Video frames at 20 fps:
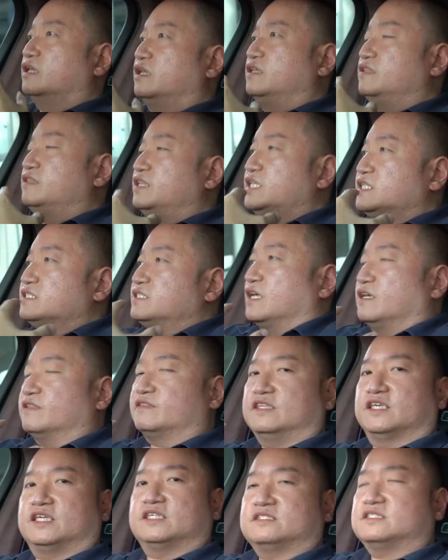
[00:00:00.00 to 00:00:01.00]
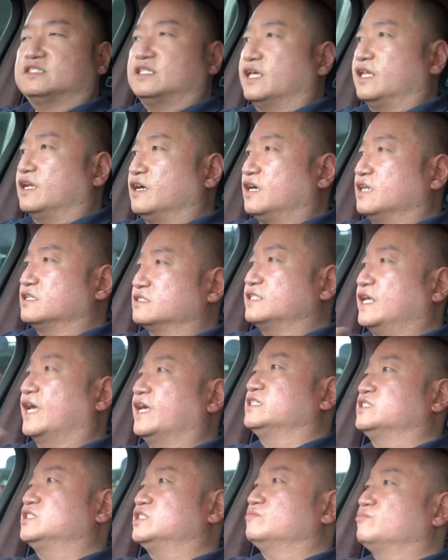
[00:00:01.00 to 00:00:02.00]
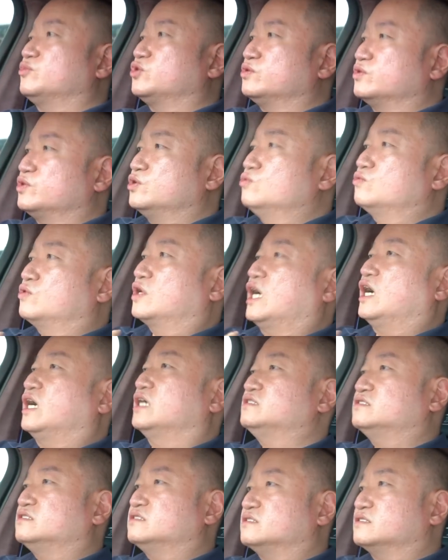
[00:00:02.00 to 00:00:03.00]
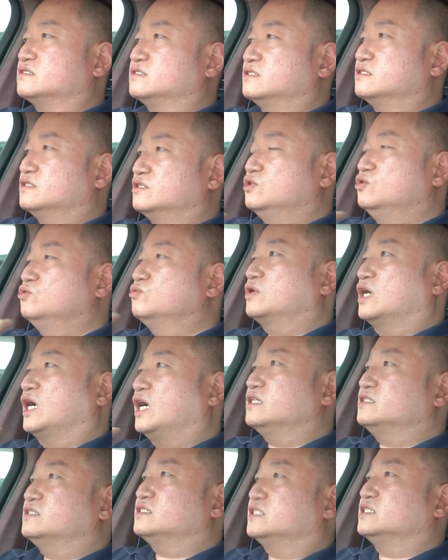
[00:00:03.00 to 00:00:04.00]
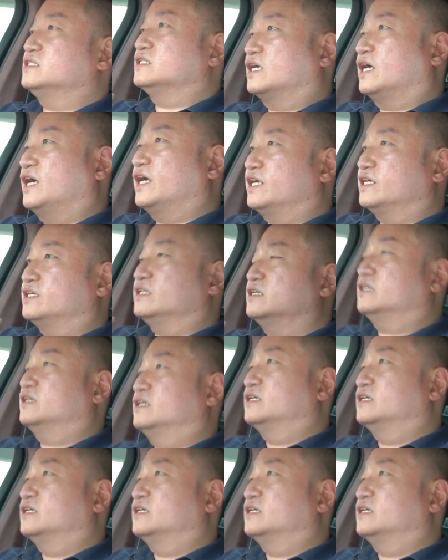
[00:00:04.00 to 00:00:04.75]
These are things that are tangible. You can't deny